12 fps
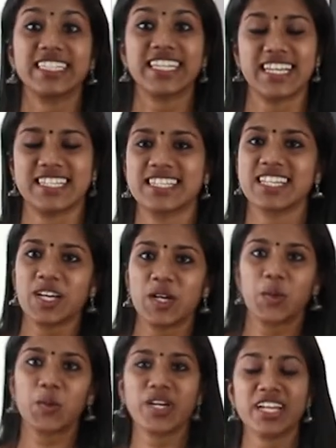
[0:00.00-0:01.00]
Yes.
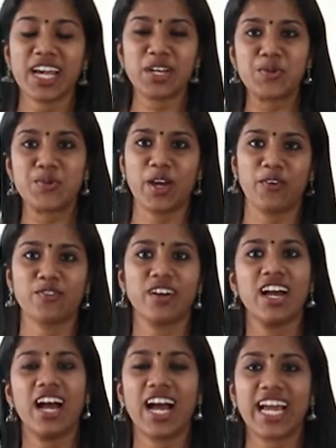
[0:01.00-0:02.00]
What did I do now?
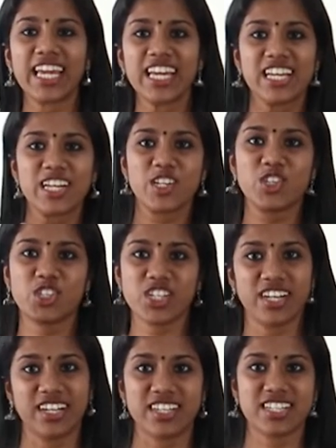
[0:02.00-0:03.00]
I
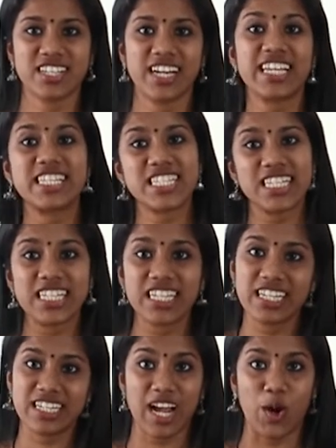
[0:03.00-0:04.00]
turned. I turned
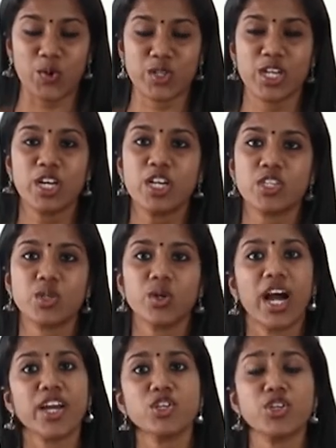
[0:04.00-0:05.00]
around. So
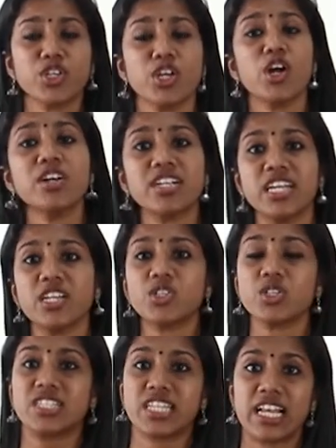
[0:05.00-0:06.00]
I should not need
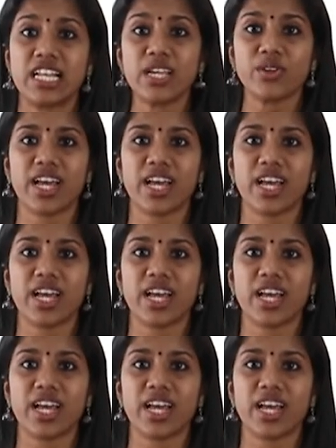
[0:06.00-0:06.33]
to tell you